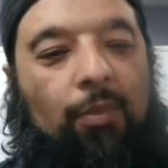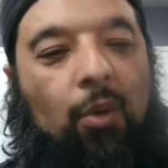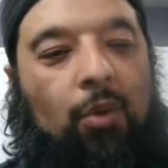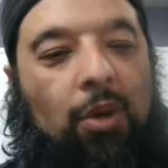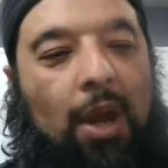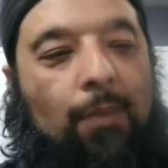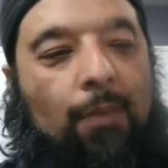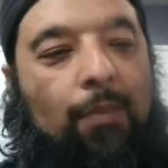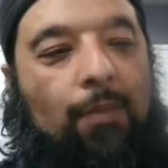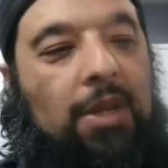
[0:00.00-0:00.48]
But
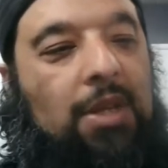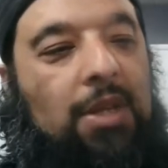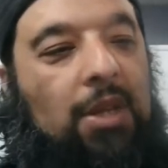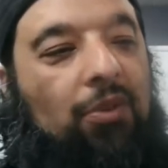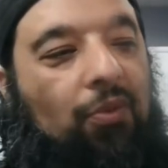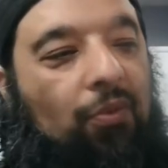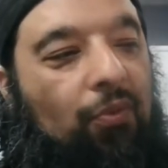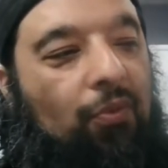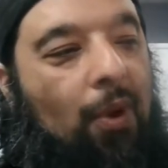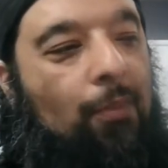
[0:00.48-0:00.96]
what I meant
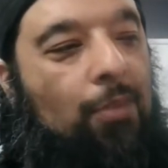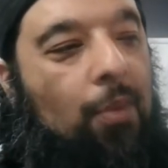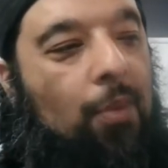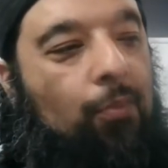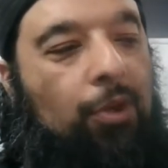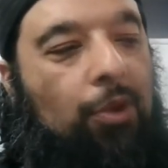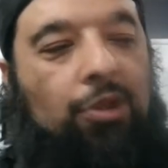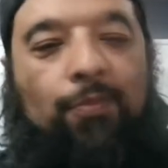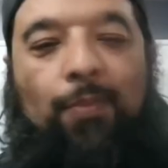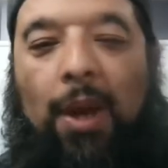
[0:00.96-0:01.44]
is, from the
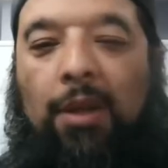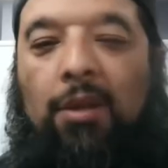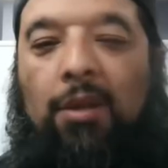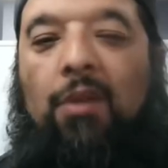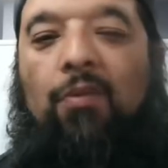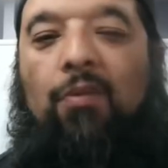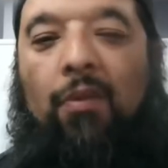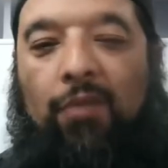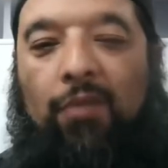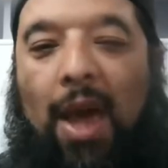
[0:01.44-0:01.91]

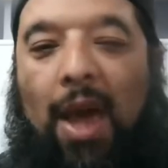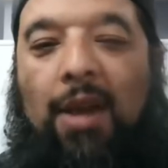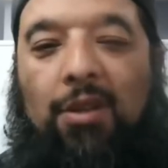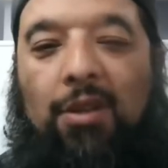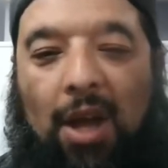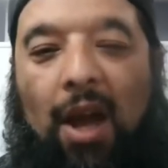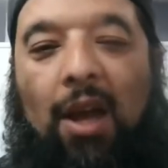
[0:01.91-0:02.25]
perspective of that